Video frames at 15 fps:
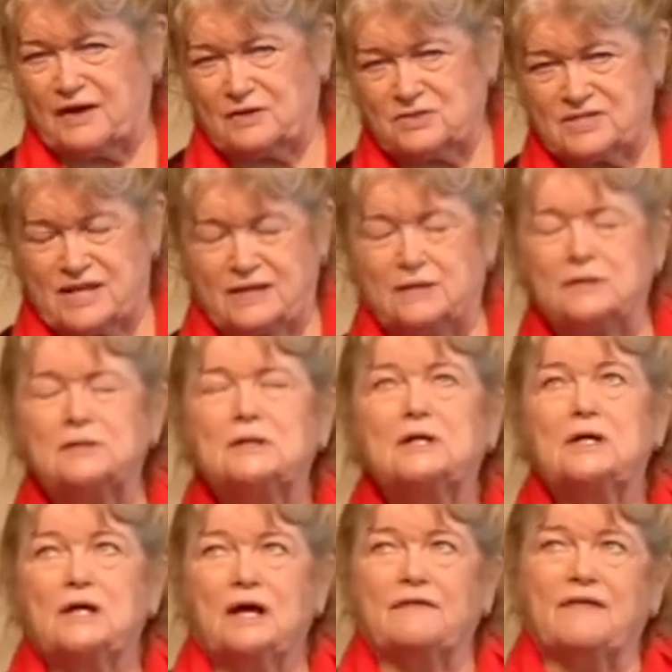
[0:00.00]
tale,
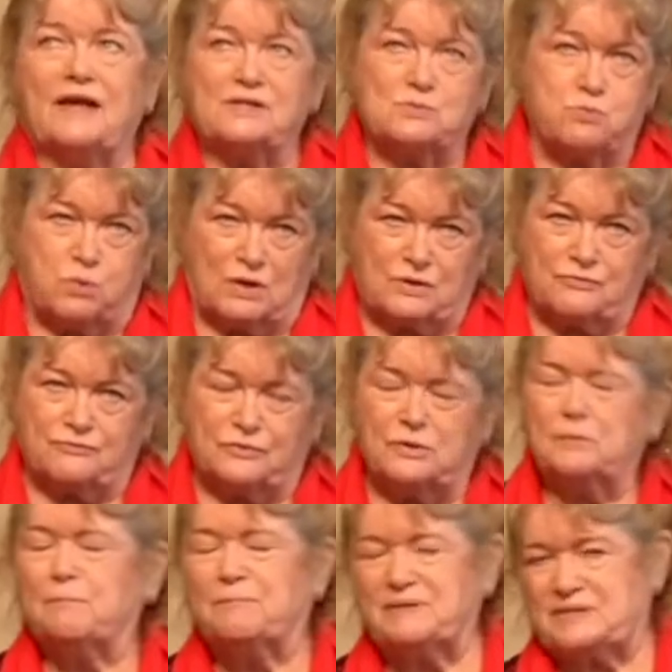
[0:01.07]
and that's
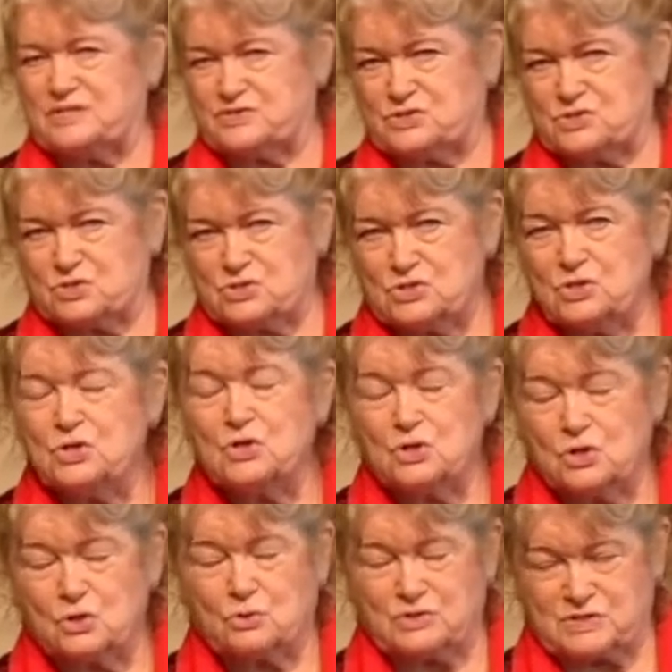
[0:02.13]
wonderful, but this is
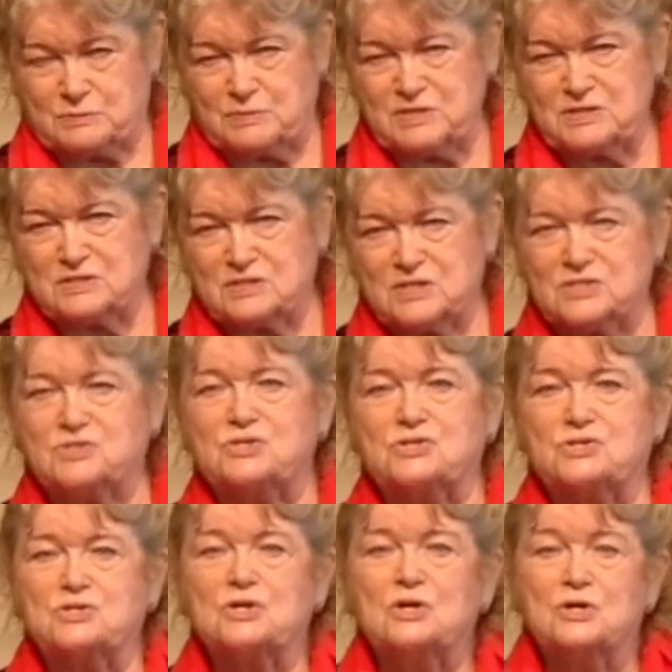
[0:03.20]
Christmas, this
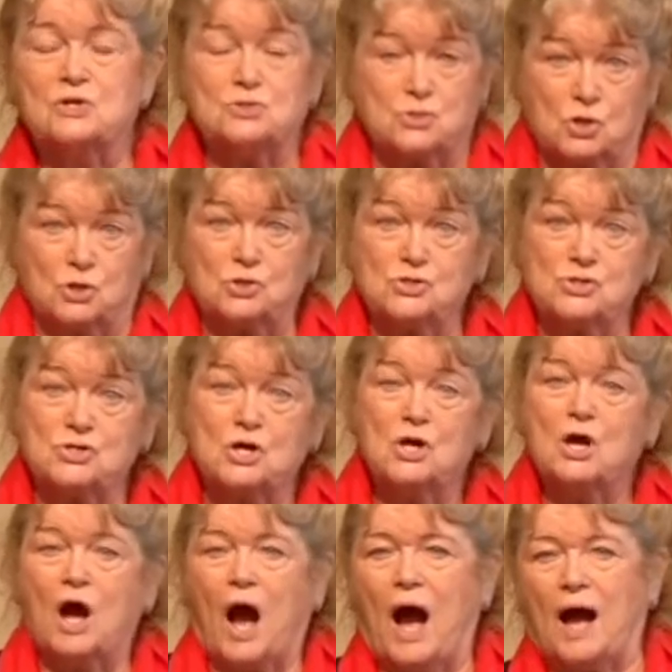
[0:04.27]
is church.
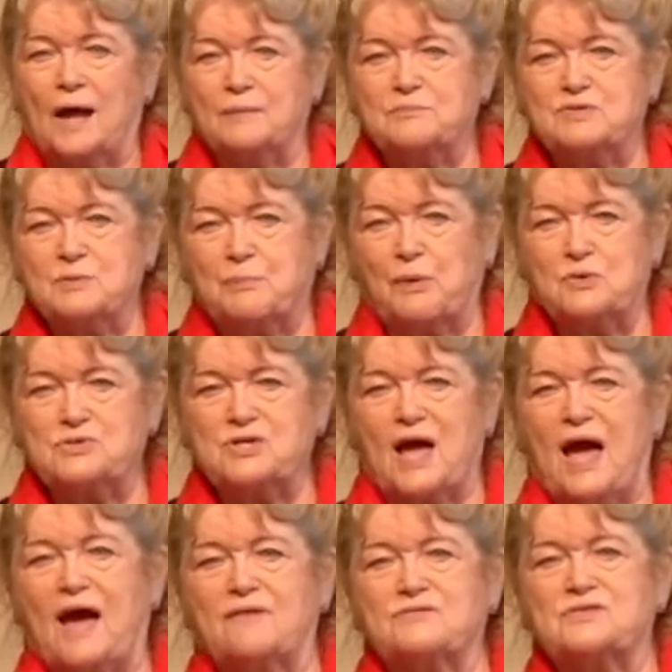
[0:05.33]
I'm supposed to
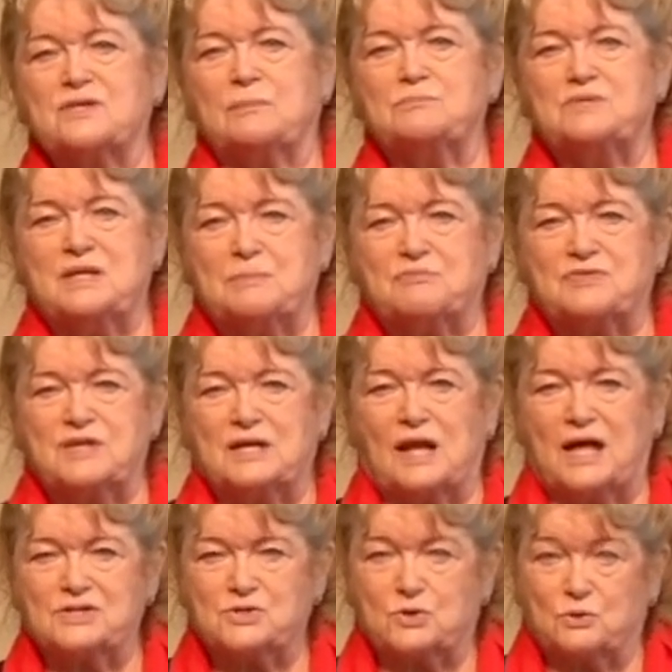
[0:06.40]
have some deep
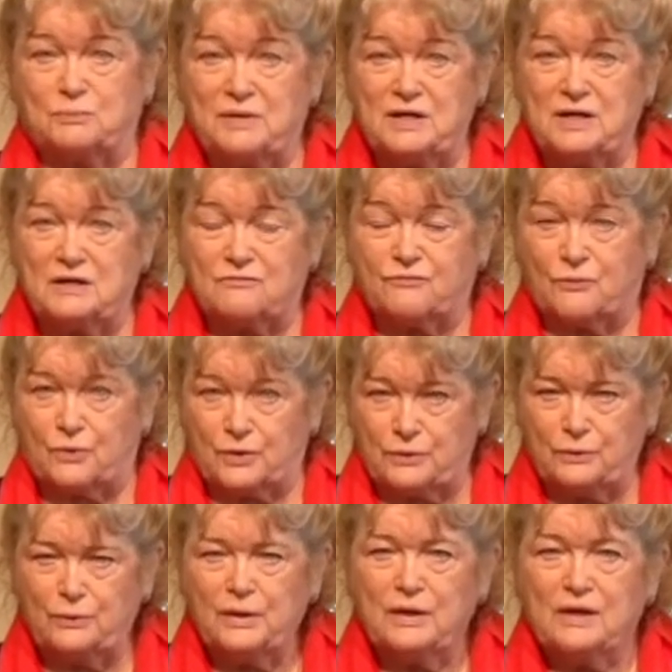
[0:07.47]
theological meaning for
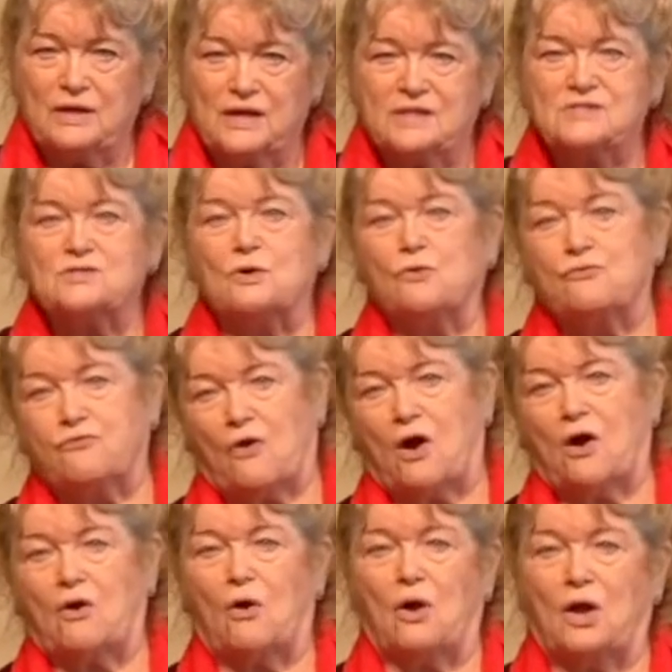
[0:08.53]
you, and so
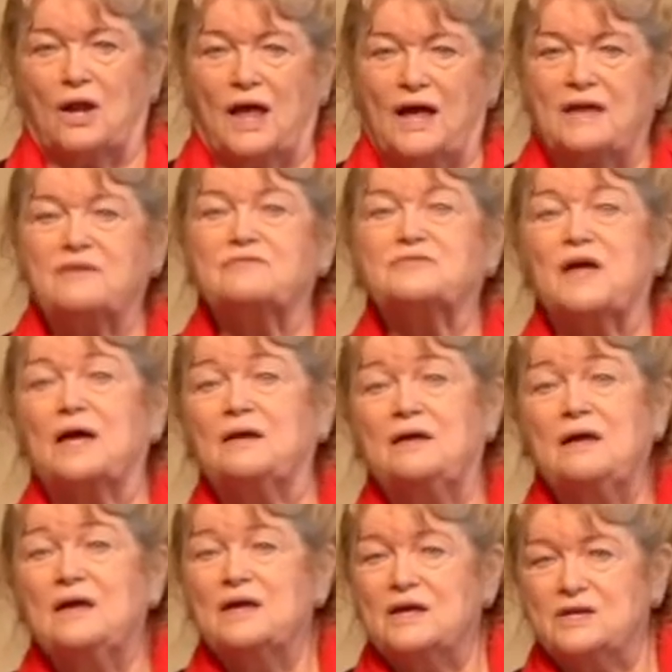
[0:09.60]
far all I have done
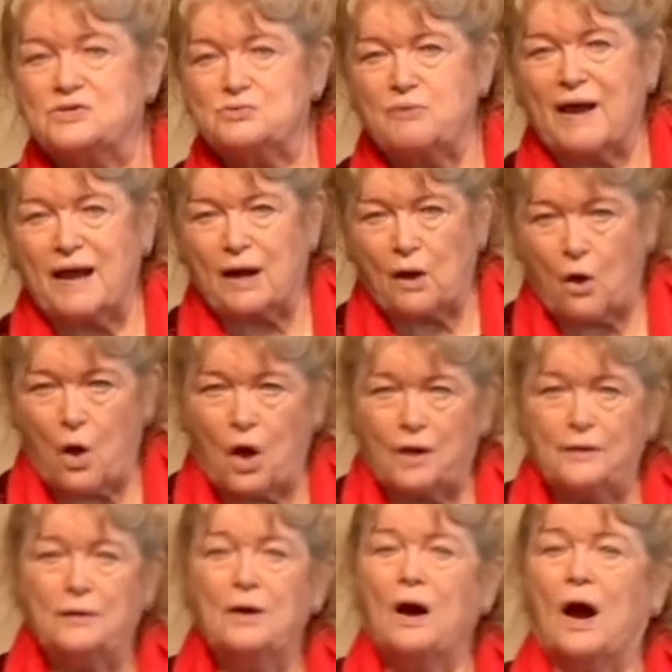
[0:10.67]
is rattle
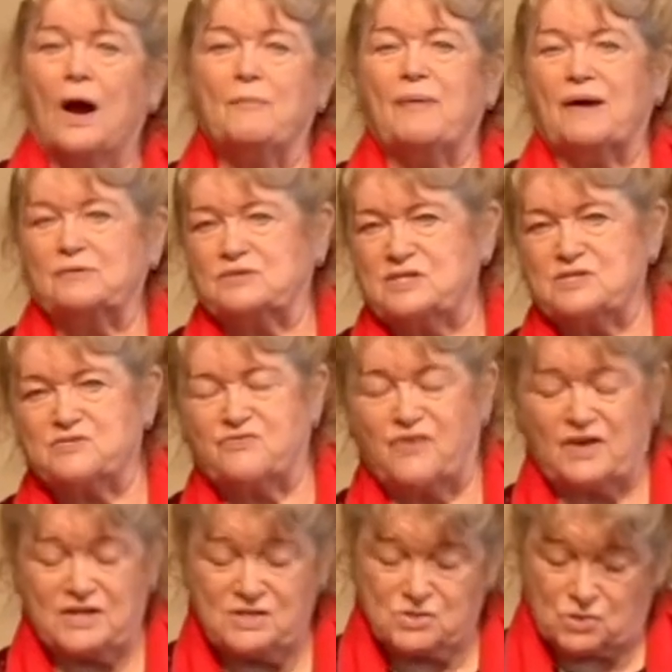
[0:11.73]
on about this
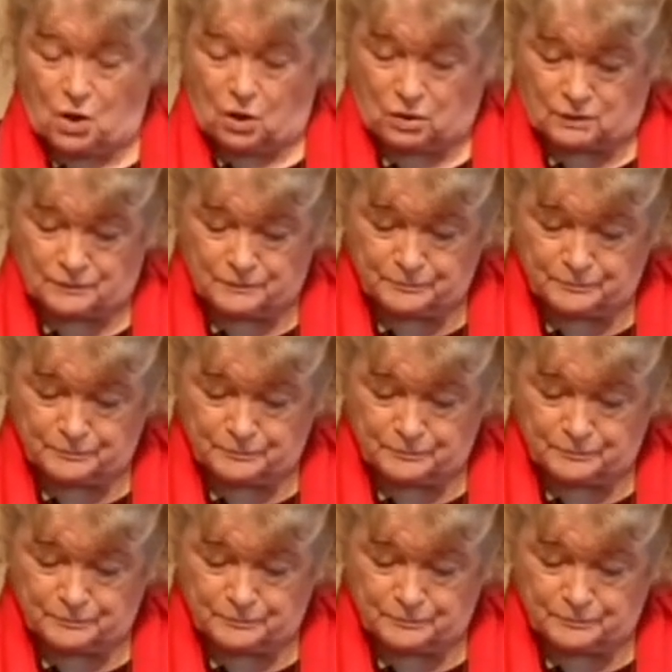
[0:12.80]
funny song.